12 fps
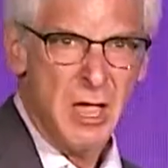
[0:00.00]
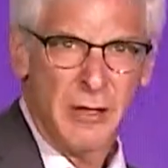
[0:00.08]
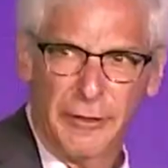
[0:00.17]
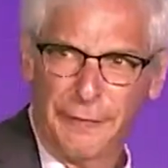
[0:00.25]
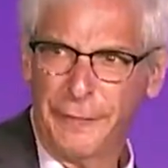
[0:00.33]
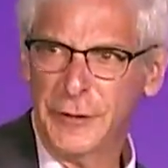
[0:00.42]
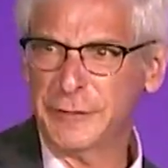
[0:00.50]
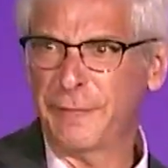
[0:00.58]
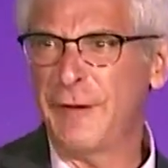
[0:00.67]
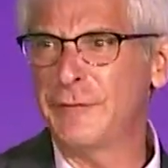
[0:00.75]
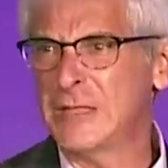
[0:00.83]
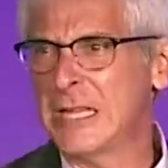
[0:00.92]
The first
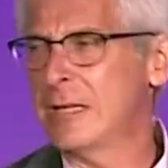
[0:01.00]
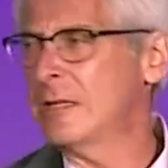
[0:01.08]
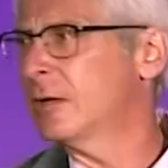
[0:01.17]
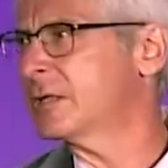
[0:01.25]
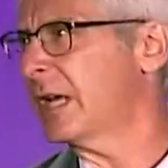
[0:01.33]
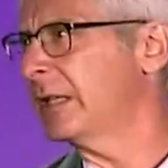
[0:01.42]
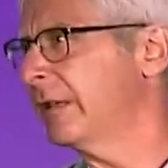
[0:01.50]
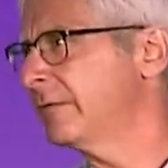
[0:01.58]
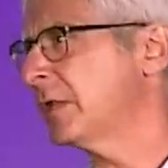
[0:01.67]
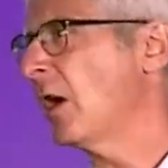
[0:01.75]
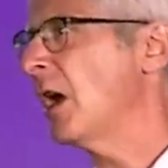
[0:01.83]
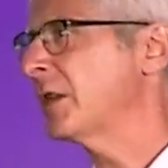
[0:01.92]
15 years I lived
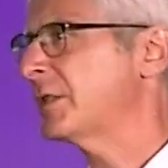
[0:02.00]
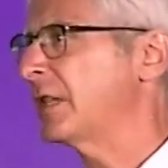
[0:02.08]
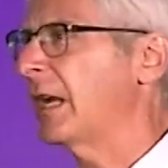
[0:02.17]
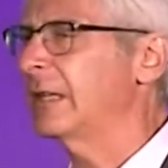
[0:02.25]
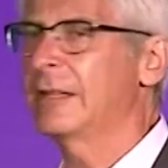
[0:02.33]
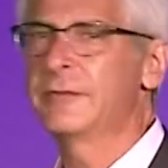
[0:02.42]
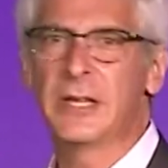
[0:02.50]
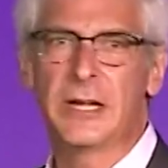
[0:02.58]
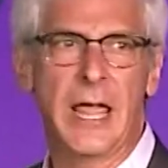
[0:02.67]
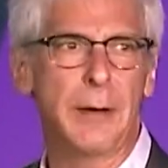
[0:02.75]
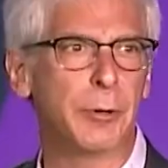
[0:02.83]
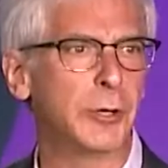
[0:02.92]
in Austin, I lived in a
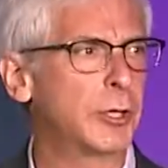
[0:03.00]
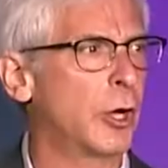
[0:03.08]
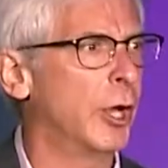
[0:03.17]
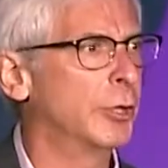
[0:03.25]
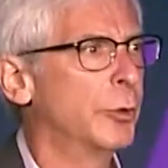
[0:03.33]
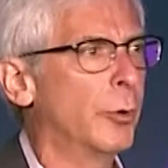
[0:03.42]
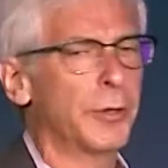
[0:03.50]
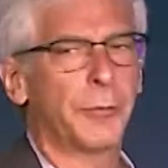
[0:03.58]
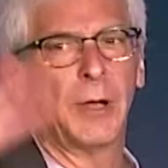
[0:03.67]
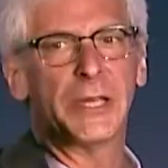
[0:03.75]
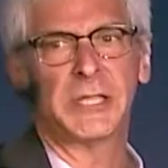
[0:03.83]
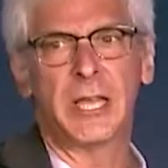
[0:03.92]
neighborhood called
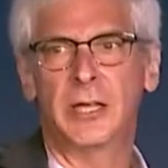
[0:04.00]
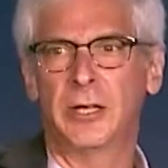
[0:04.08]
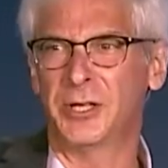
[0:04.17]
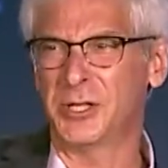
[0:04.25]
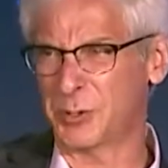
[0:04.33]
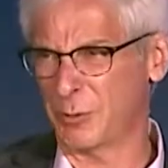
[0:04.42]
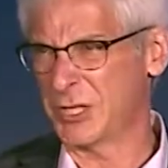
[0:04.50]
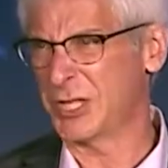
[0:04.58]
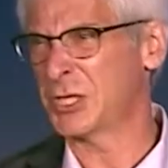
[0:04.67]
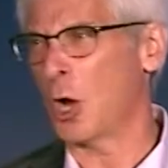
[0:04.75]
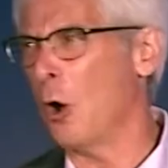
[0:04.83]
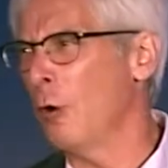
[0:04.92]
Northwest Hills, which
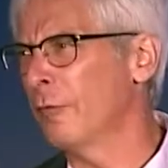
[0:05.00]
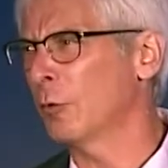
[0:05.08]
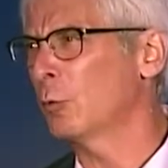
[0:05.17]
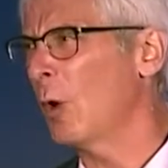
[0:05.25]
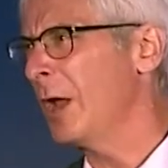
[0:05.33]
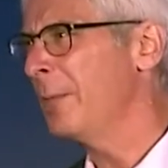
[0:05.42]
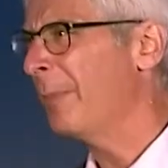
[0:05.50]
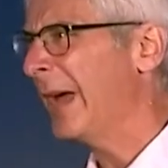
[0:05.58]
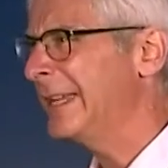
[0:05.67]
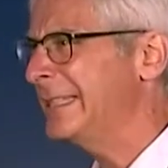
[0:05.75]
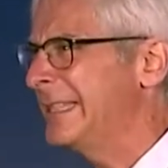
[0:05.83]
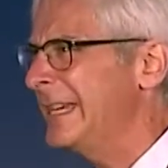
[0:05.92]
is overrun by
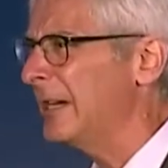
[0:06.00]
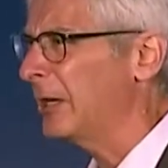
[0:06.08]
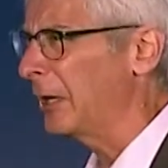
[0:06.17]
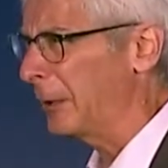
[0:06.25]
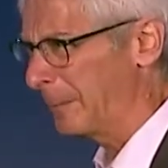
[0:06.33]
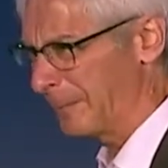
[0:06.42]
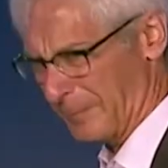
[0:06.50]
deer.